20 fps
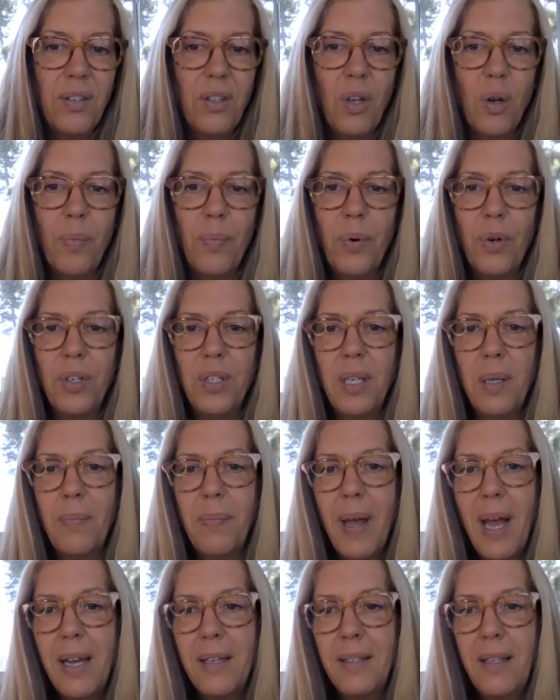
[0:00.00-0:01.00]
they're bursting
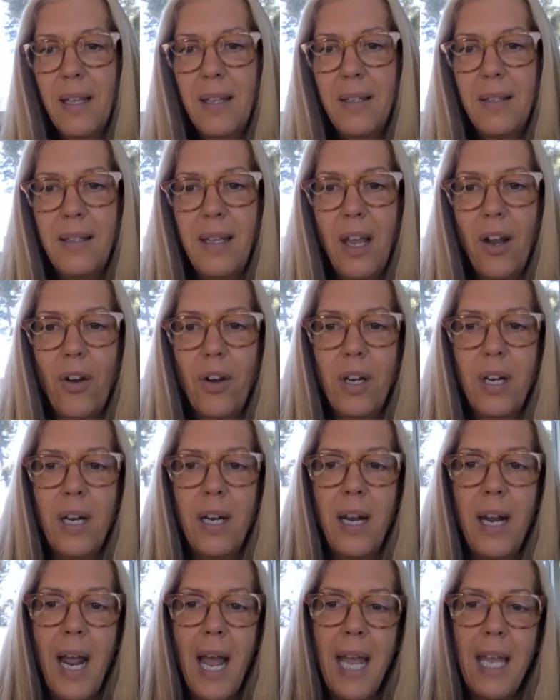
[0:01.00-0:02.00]
baskets carried
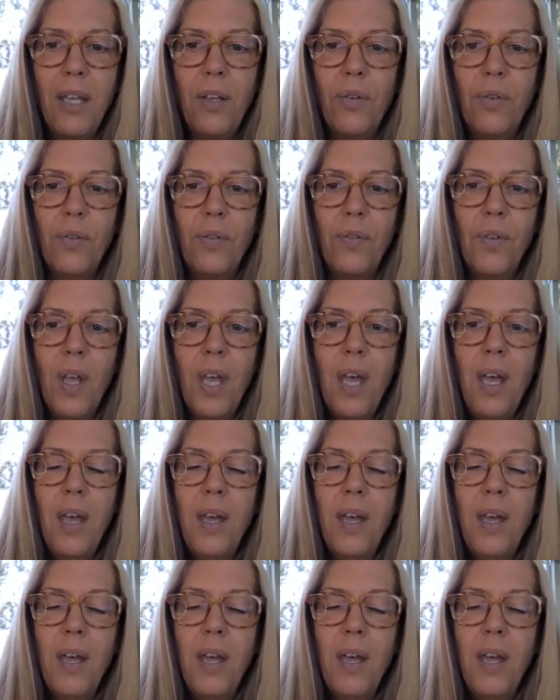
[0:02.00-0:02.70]
at an angle,